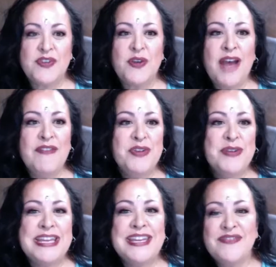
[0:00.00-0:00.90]
haven't
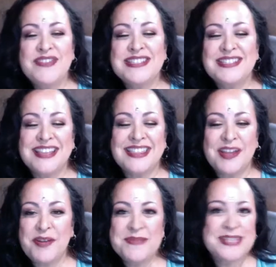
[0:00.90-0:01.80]
already, give this a
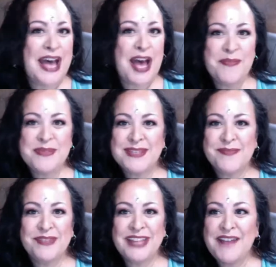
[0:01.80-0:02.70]
thumbs up,
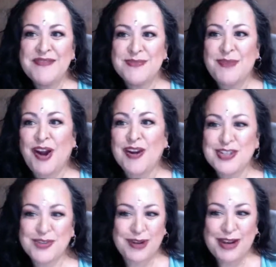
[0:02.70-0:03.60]
some love, some
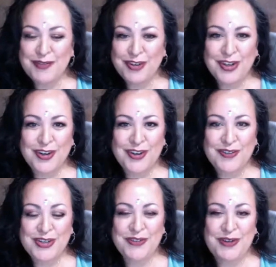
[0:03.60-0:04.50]
hearts, or wherever
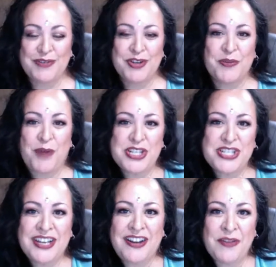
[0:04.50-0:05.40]
you're
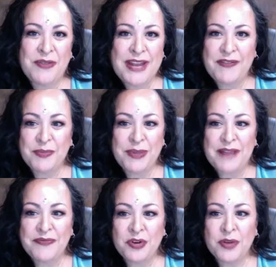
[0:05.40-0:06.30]
watching it on, whatever
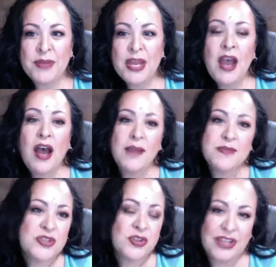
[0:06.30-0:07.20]
platform. I'm
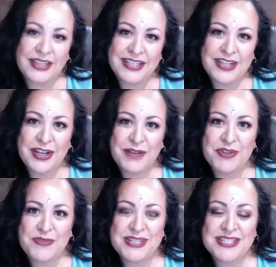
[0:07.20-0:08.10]
so glad that you're here
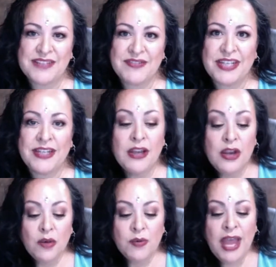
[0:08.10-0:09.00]
with me this evening.
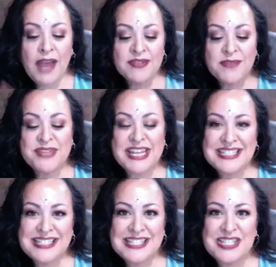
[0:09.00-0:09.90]
We have some
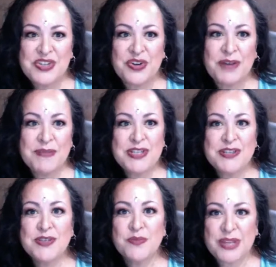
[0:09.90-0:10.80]
things in store. I'm going to do
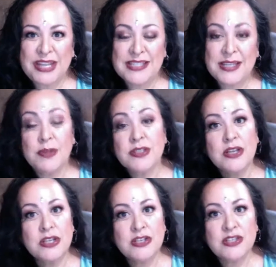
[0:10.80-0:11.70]
some readings. I'm also
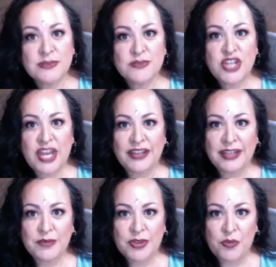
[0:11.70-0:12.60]
going to do some
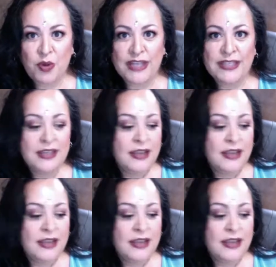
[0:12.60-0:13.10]
channeling with one